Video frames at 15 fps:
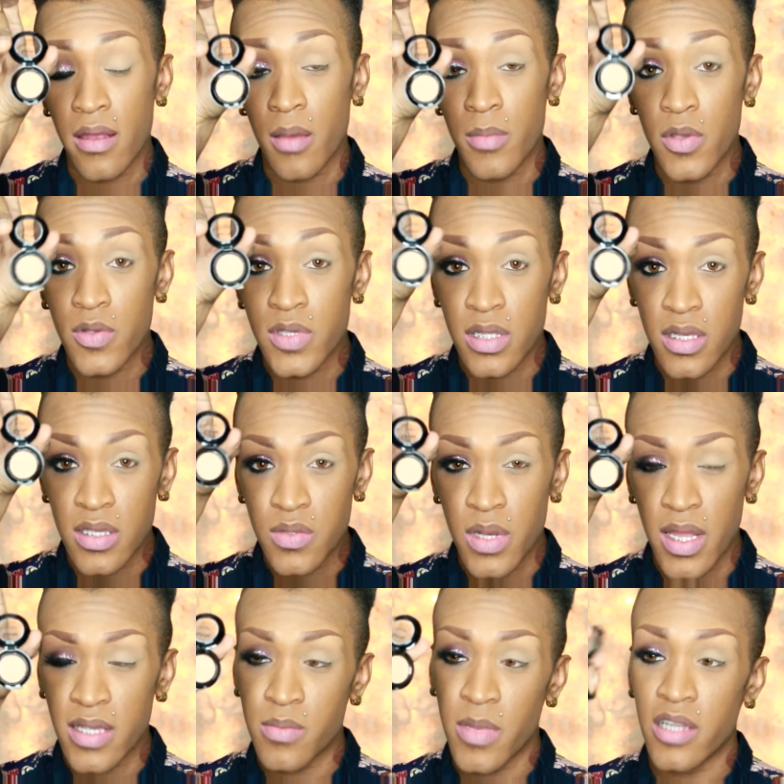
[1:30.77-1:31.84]
and I'm using this
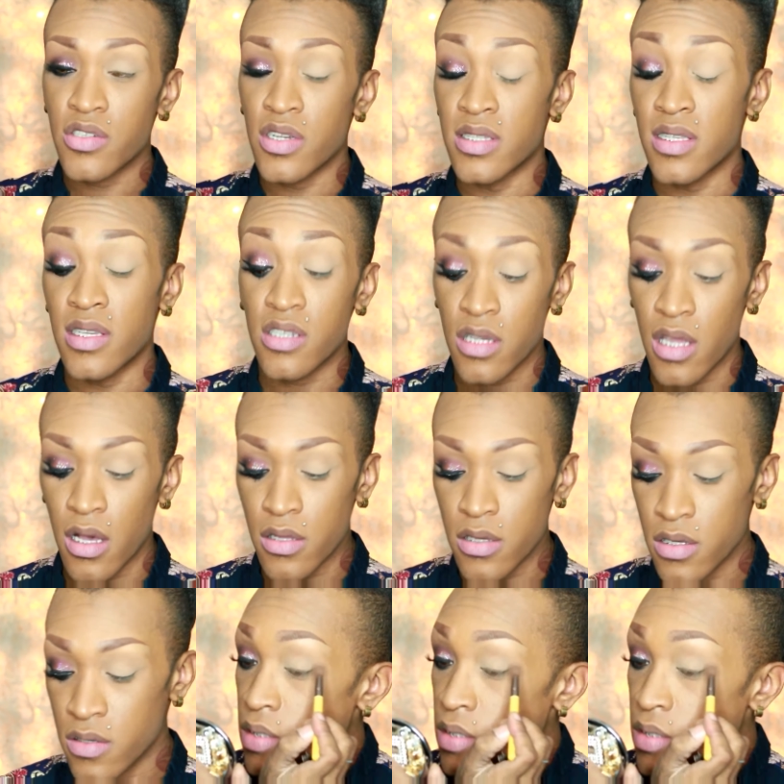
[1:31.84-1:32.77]
one as my transition color.